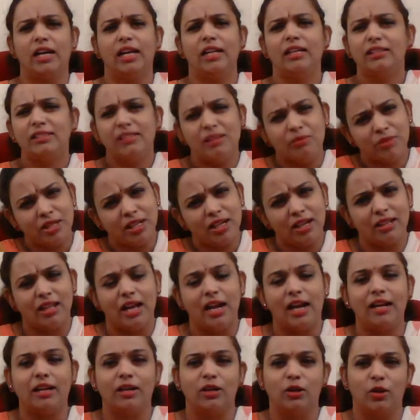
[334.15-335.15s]
something like that
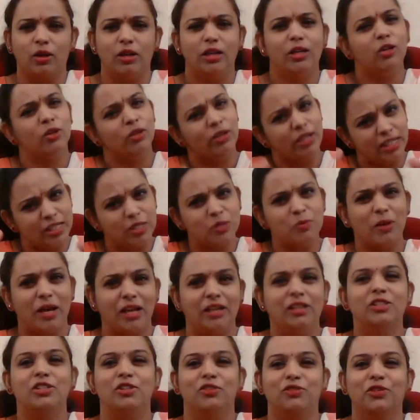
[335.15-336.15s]
and all, in Spanish,
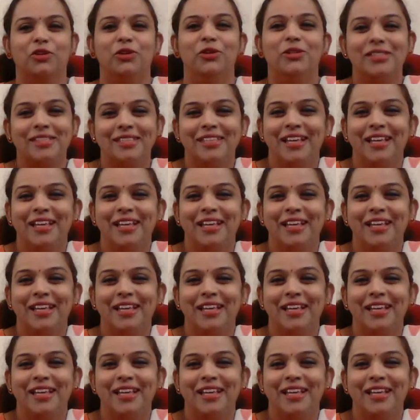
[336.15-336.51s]
of course.